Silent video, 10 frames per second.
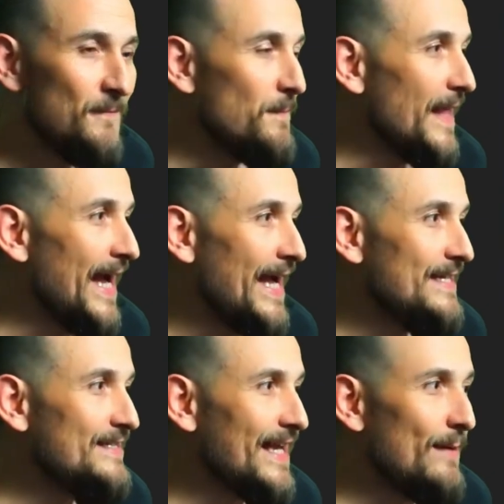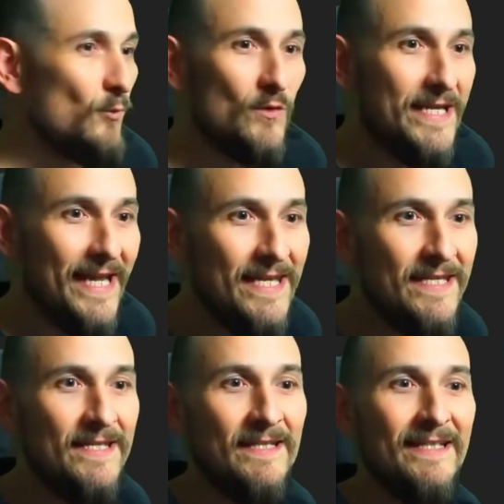received whatever it was
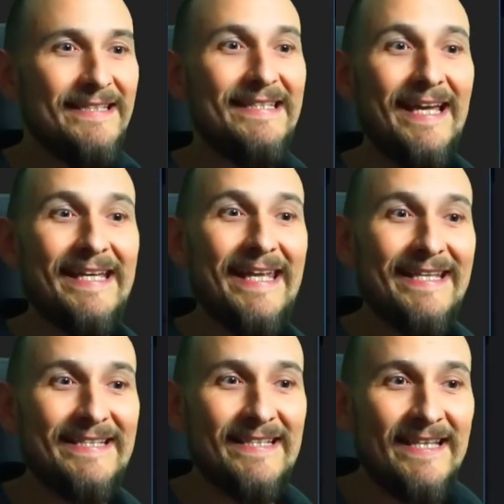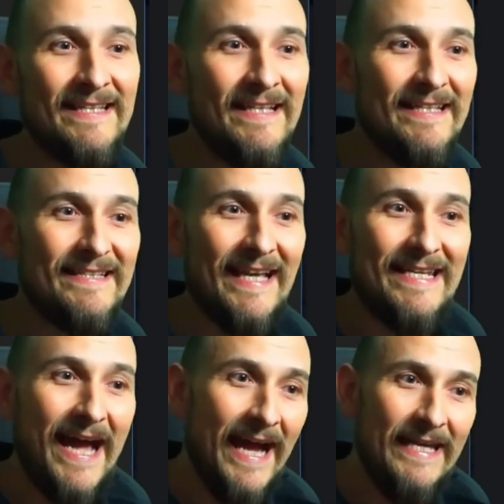yesterday. This whole
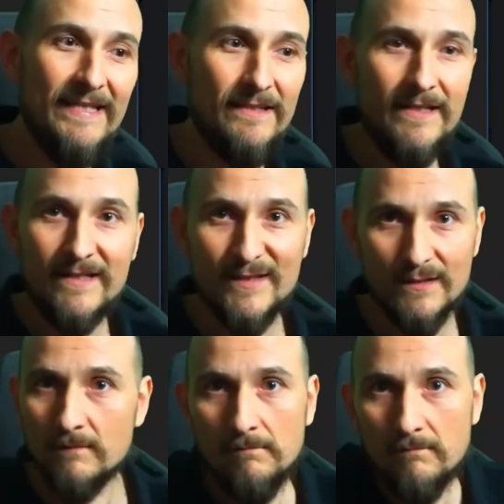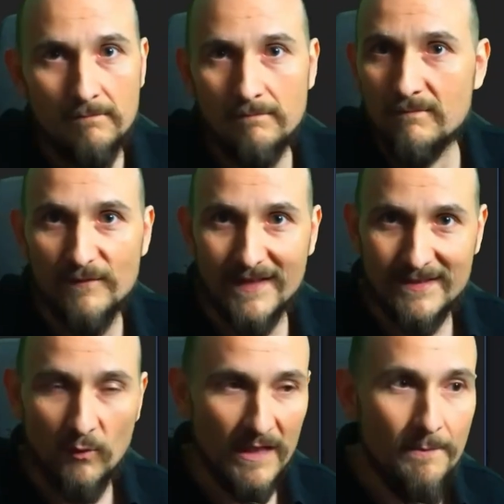scam, it's absolutely
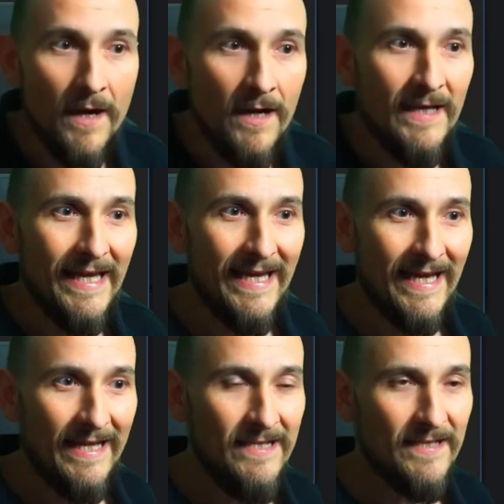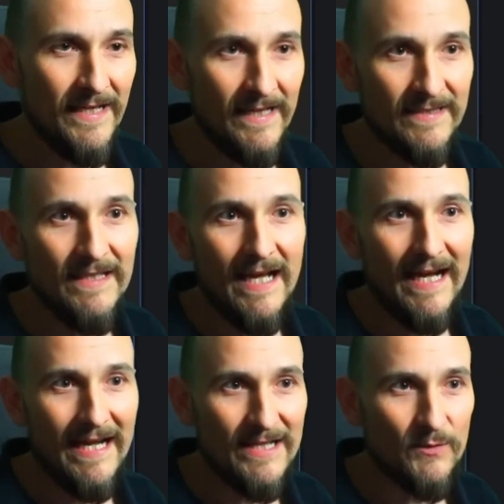vile. And
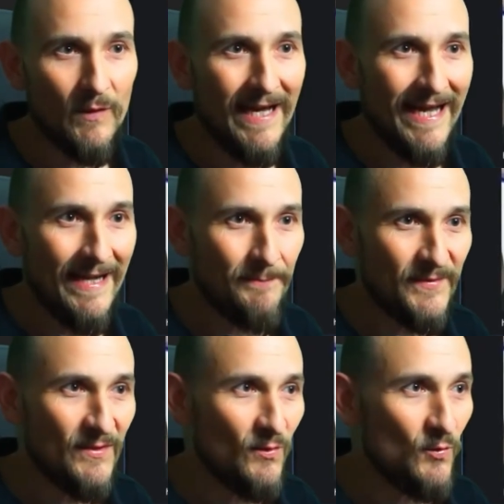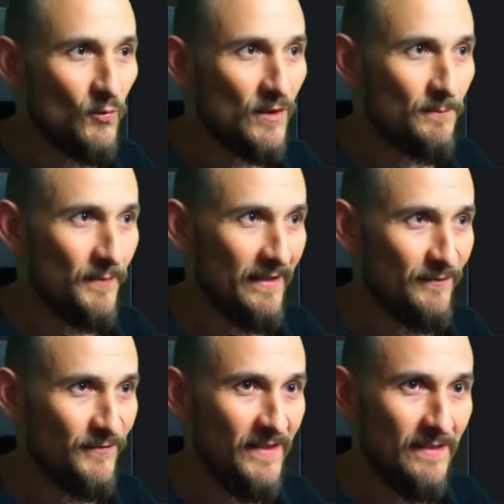still, they try to squeeze out
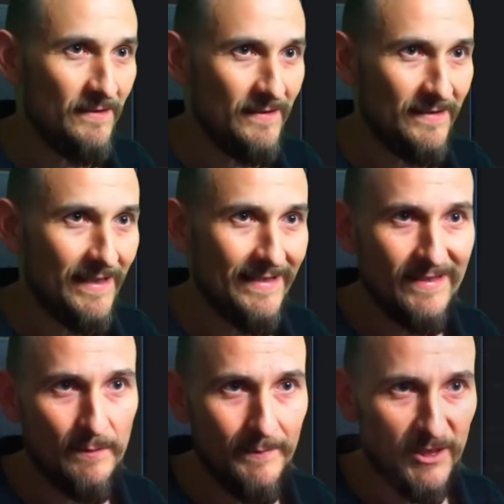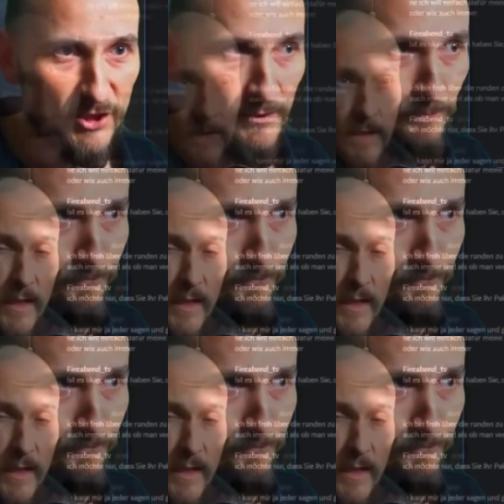another 120 euros